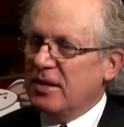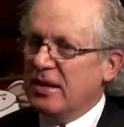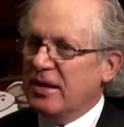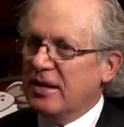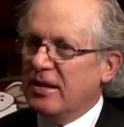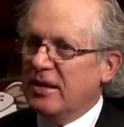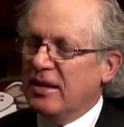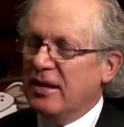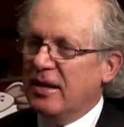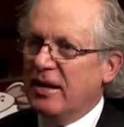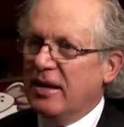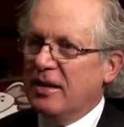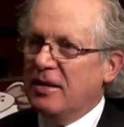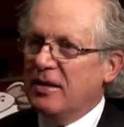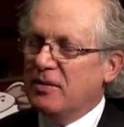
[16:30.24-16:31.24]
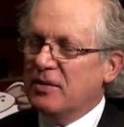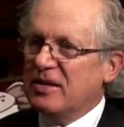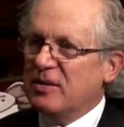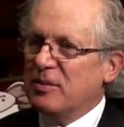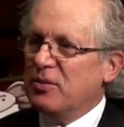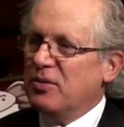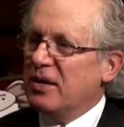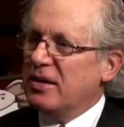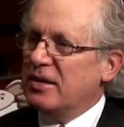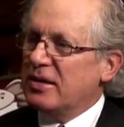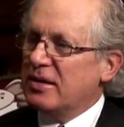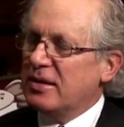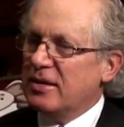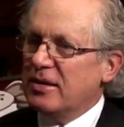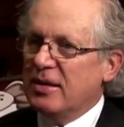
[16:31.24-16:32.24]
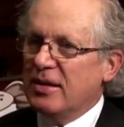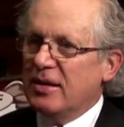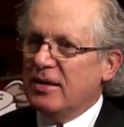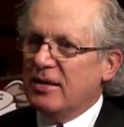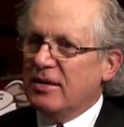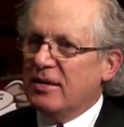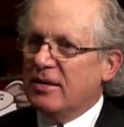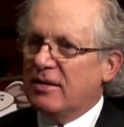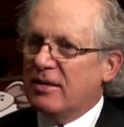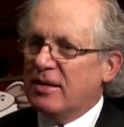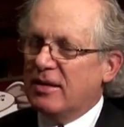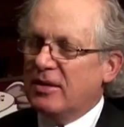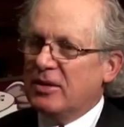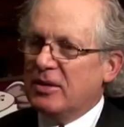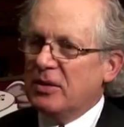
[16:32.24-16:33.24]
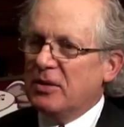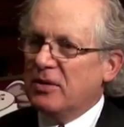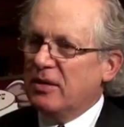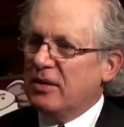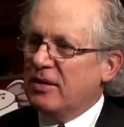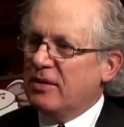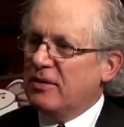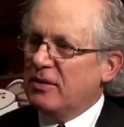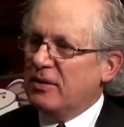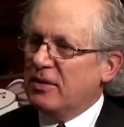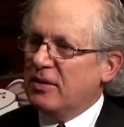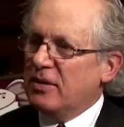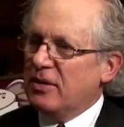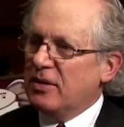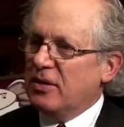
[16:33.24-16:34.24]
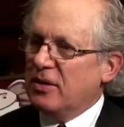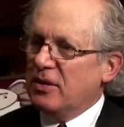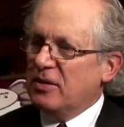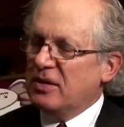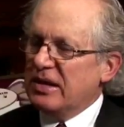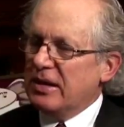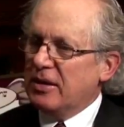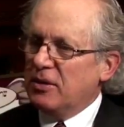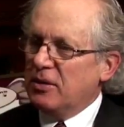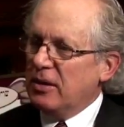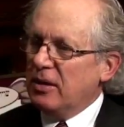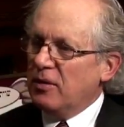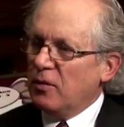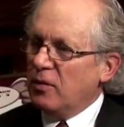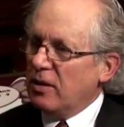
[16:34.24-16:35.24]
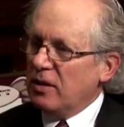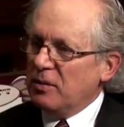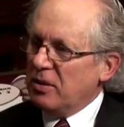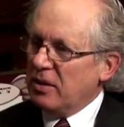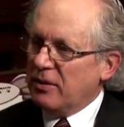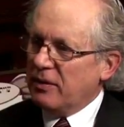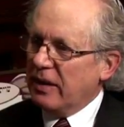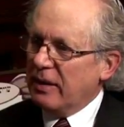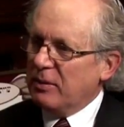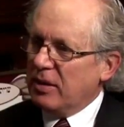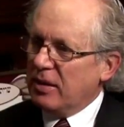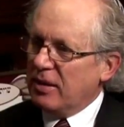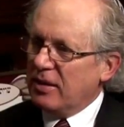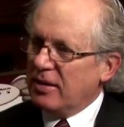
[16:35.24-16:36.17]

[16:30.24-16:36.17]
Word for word: and I was impressed that I saw that you said you didn't want to be a rabbi.